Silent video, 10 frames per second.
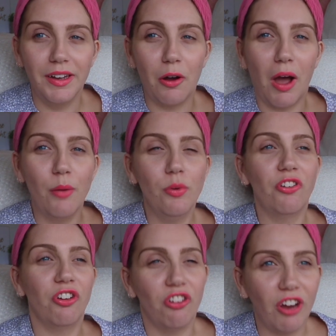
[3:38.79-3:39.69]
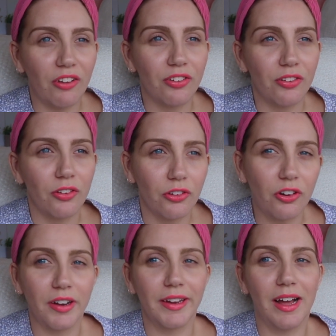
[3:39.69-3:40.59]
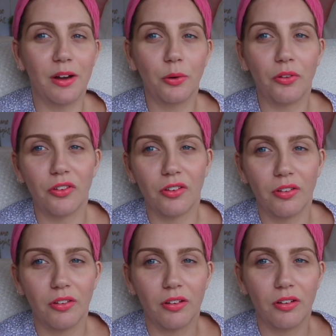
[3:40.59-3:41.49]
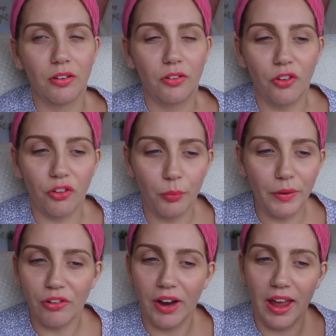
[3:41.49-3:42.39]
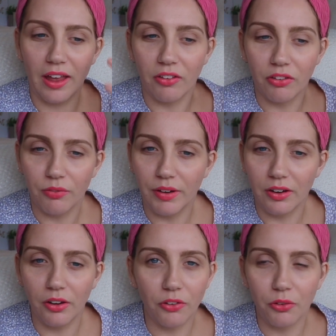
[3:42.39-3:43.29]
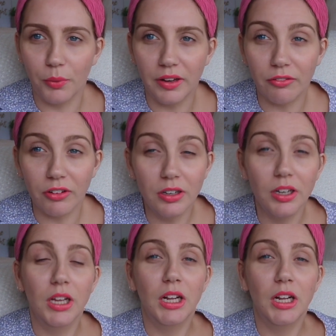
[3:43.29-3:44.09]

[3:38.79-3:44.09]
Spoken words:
Now, I would suggest starting out just with your hands, fingers, whatever.